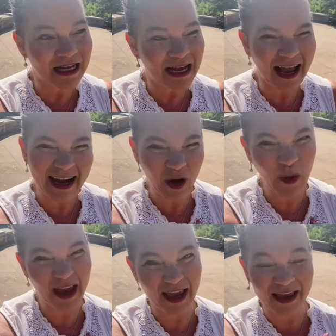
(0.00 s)
I ate
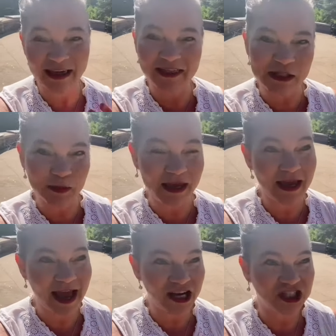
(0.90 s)
okay this week.
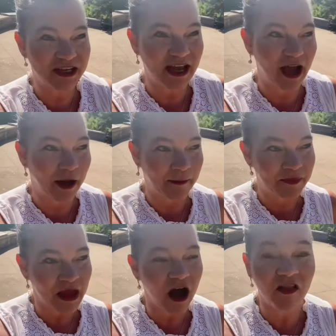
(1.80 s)
Actually, um,
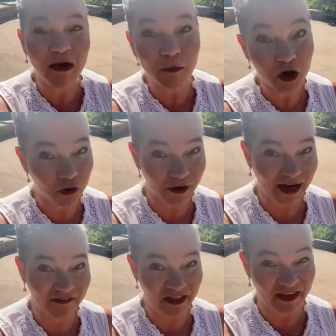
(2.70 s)
a lot more
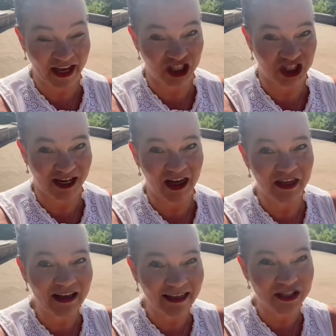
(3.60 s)
creative in the kitchen. I
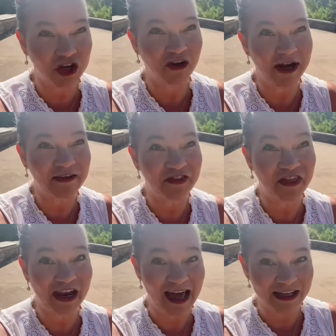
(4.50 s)
think less creative
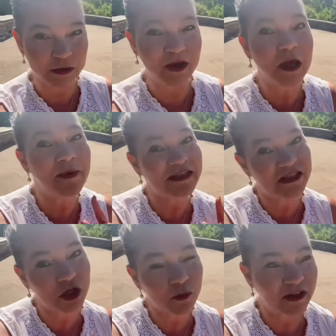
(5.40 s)
than last week, but
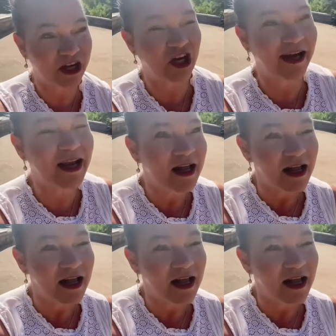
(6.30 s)
still really good.